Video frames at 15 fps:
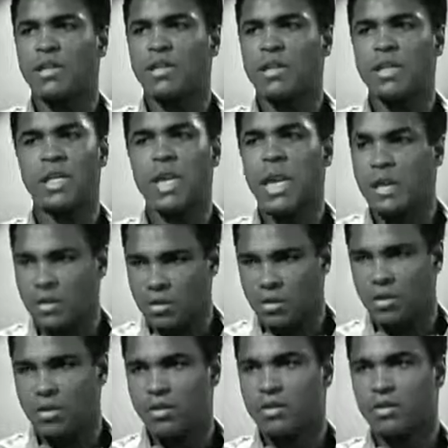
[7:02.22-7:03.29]
He can't
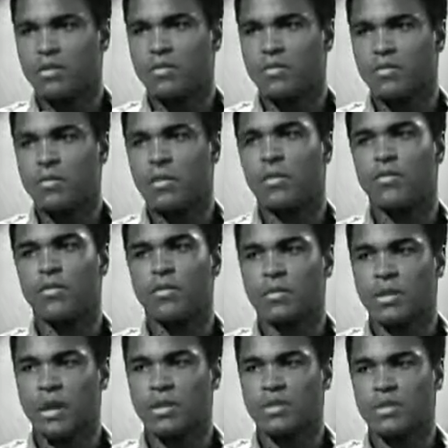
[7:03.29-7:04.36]
talk. Very few
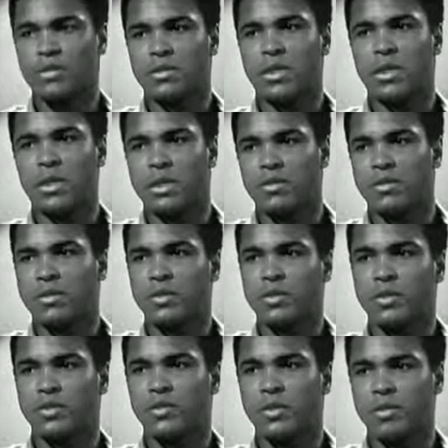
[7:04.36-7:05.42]
boxers can get on this
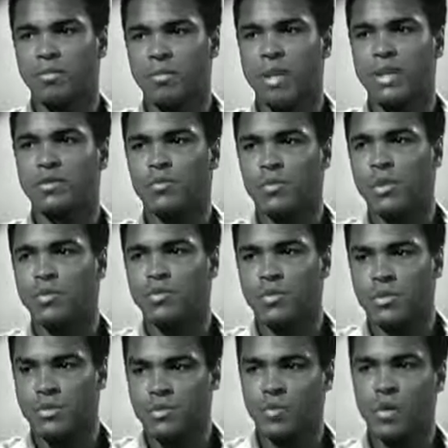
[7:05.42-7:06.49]
show and match wits
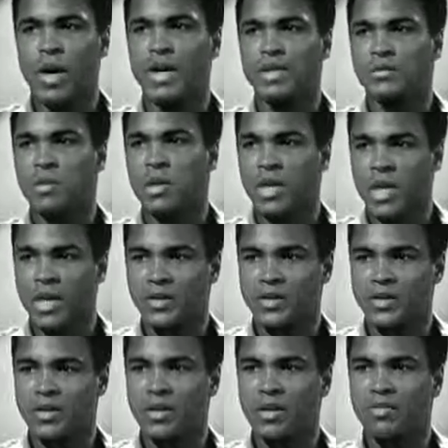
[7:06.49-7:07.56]
with wise men like
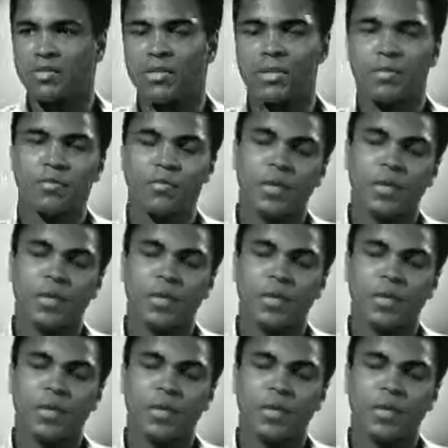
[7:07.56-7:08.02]
yourself. Mm-hmm.